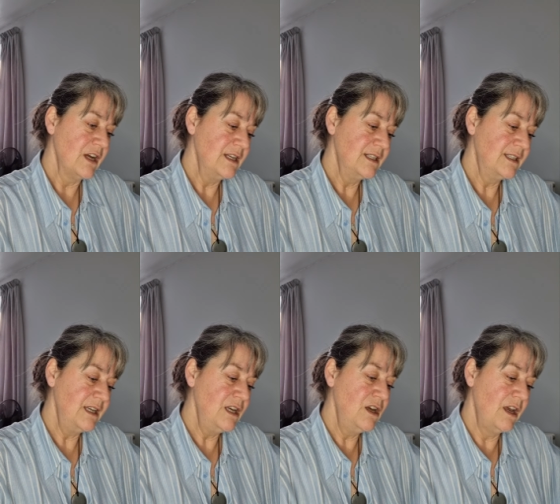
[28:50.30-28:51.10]
try and
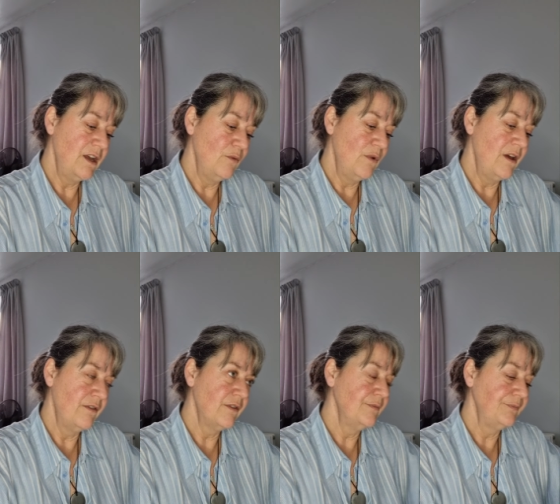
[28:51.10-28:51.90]
see it
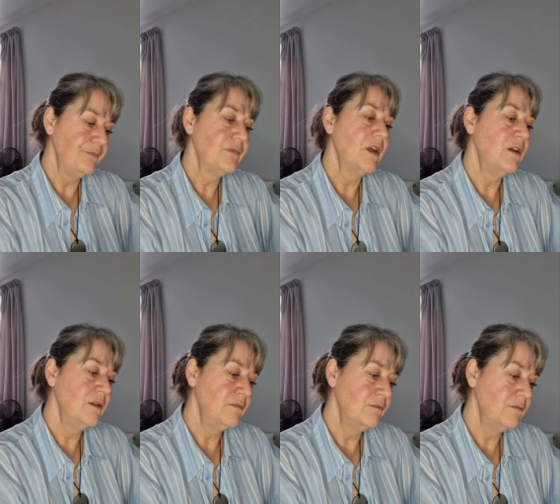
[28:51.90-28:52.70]
with,
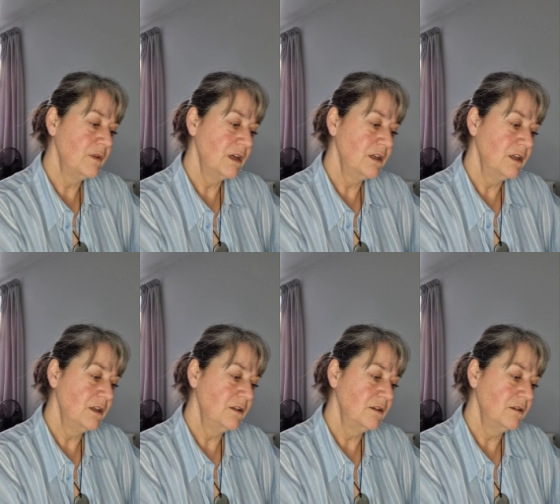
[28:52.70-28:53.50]
um,
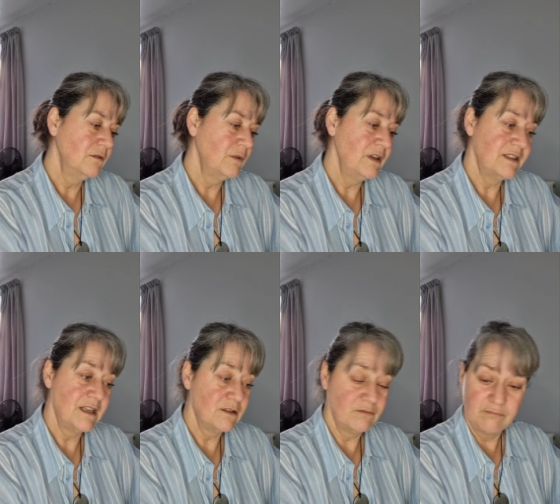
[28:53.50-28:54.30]
when it
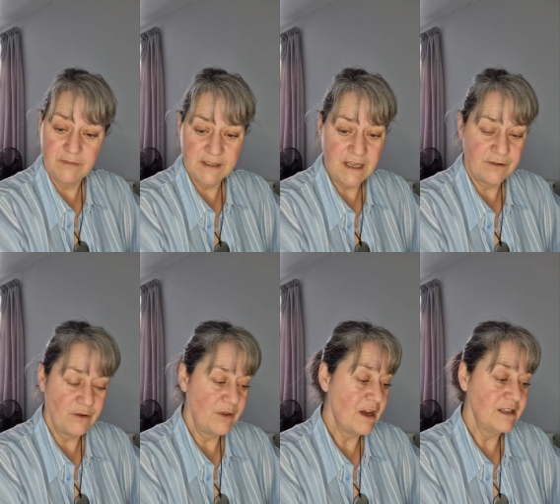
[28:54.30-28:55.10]
says, see it
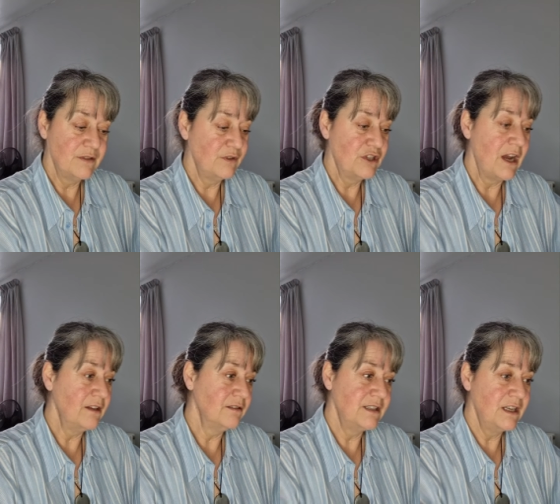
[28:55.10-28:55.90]
through the eyes of a
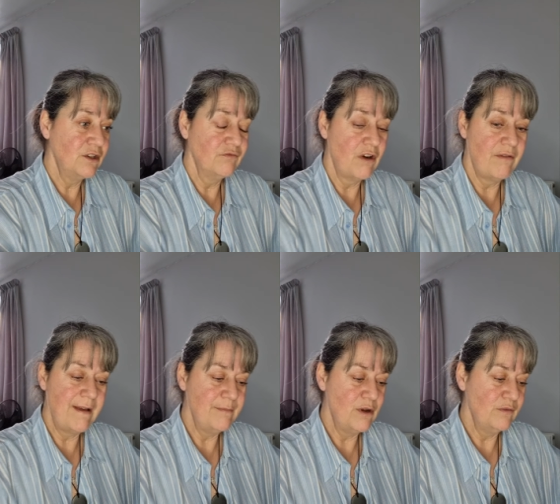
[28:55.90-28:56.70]
child seeing a, a
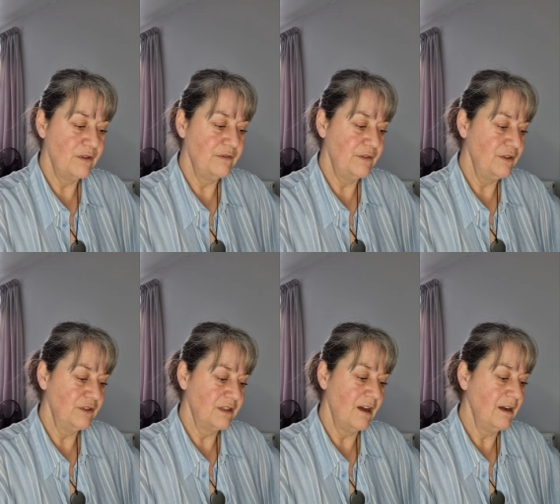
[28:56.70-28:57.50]
rainbow for the
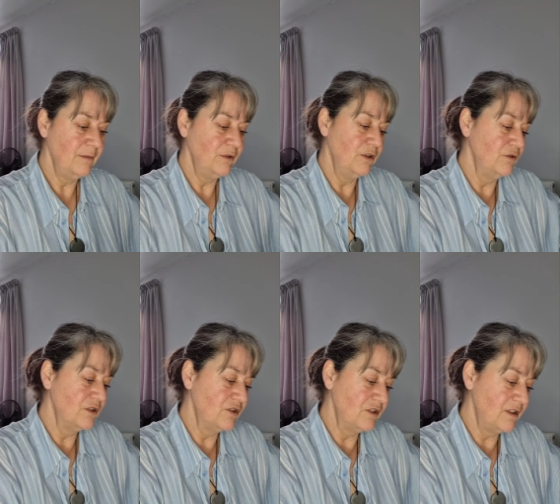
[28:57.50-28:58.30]
first time, you know,
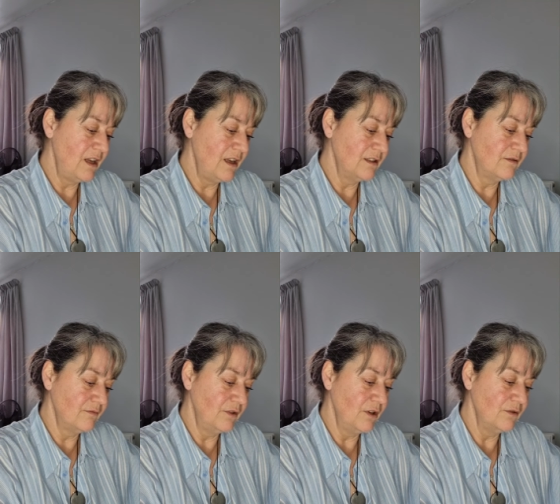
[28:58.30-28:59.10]
just, just, see it as,
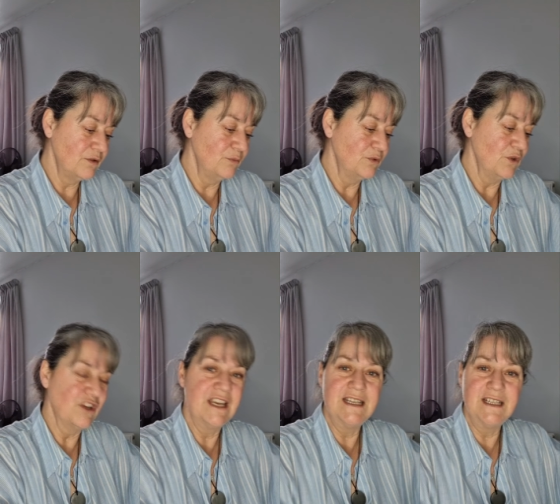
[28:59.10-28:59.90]
you know, some sort
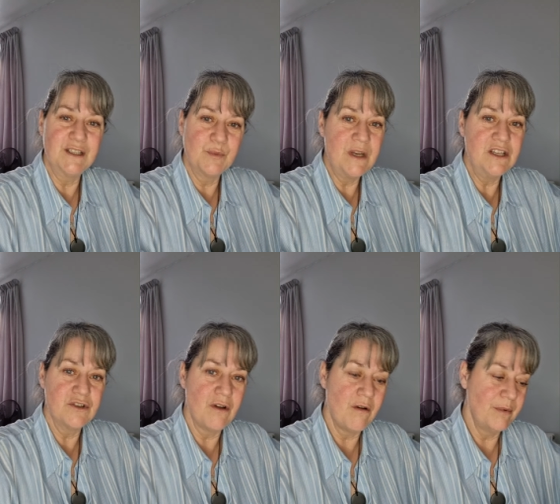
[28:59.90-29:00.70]
of kid in a sweet
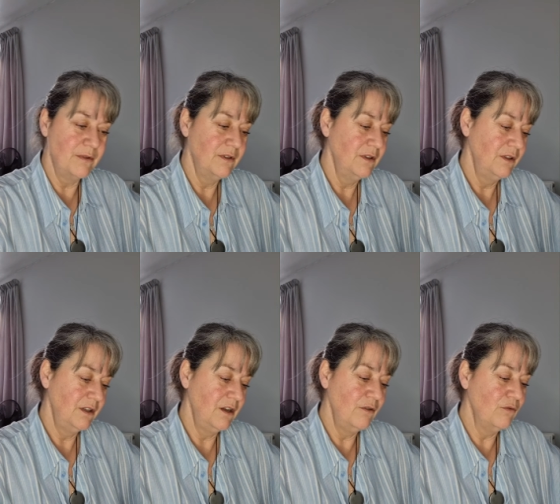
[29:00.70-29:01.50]
shop,
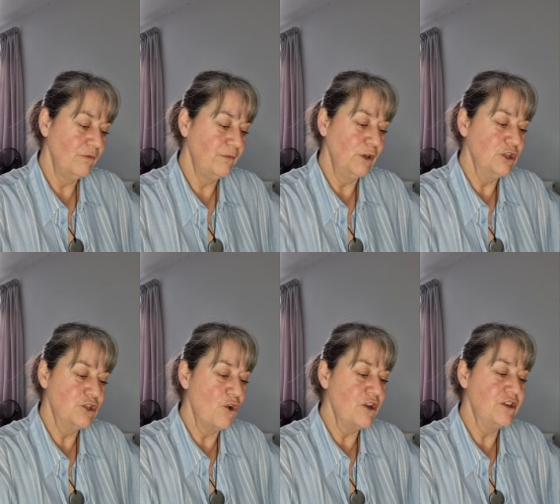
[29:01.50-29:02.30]
you know, full of
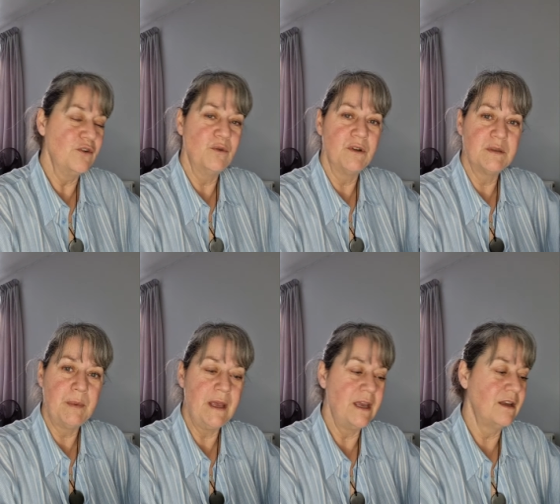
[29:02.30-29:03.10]
joy, don't know what to
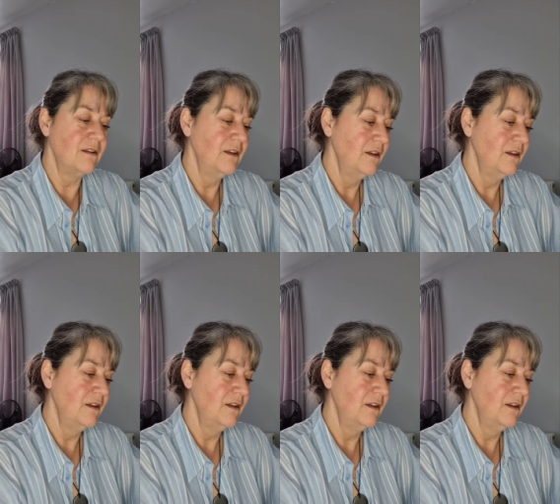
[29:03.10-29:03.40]
pick.